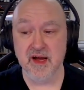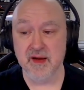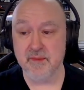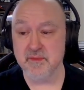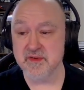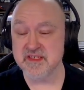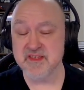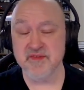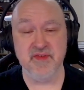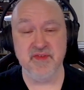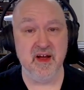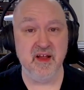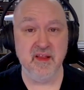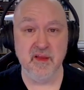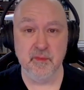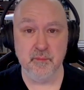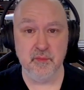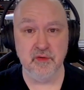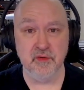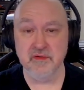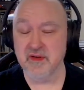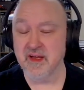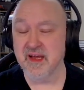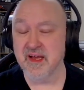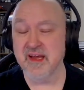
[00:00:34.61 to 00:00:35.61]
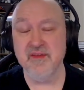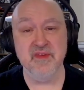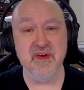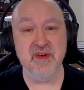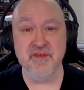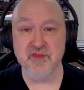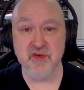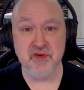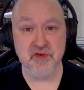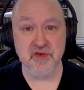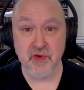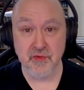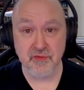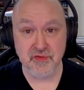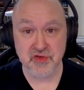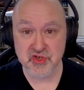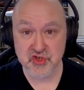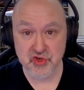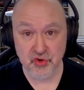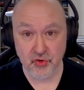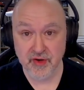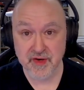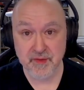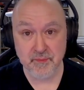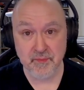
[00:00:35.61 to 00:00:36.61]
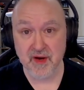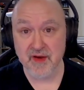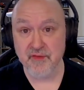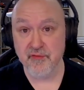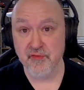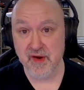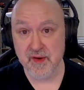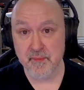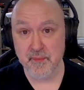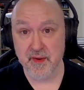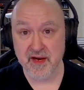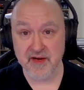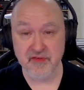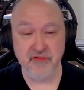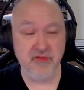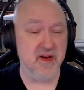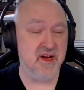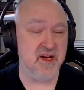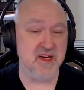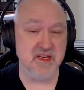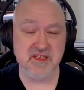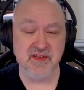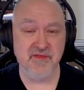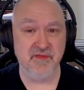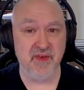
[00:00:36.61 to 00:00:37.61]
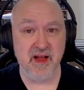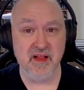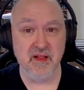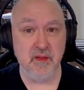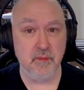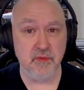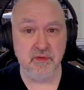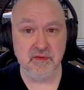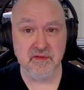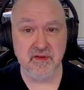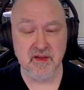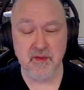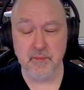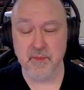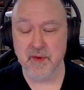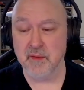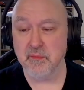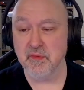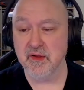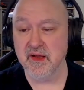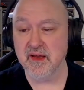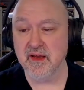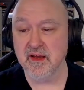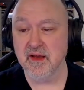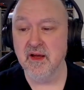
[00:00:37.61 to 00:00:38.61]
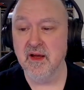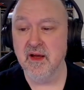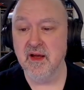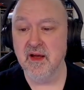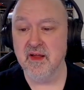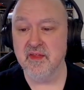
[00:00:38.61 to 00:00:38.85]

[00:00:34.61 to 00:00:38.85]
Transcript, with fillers: Um, it's available even if you don't join my free Patreon. It's available to the public.